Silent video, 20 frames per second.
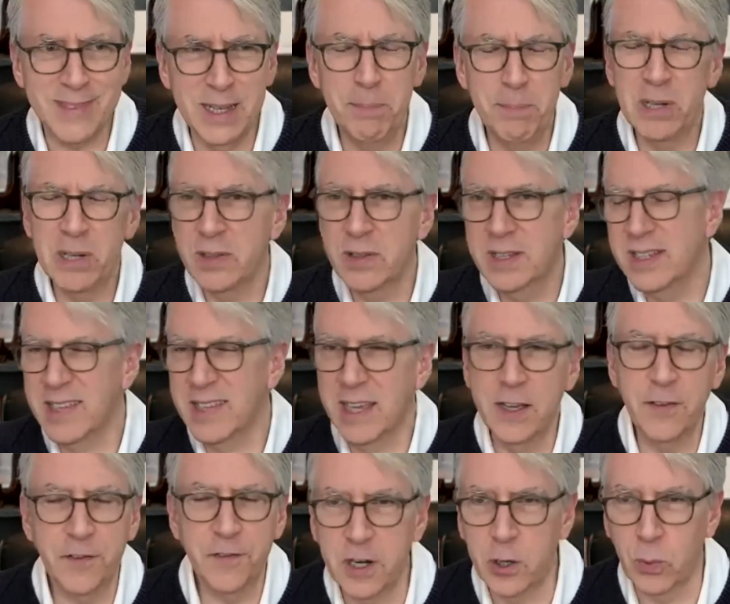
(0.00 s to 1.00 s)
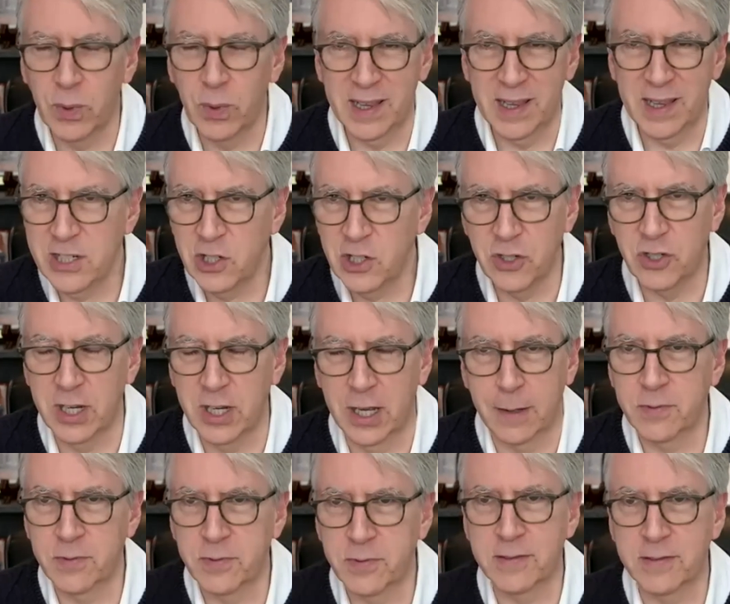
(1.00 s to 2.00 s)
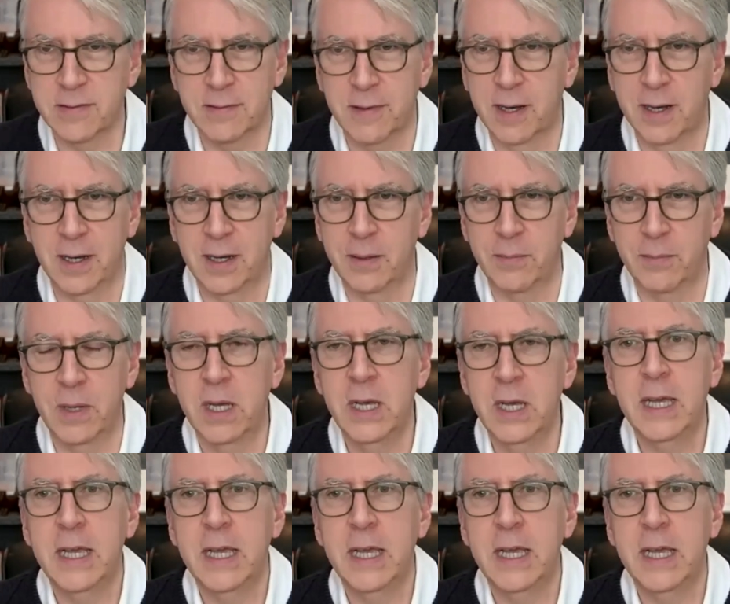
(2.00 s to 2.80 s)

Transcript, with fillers: build these infinite relationships. Um, mm.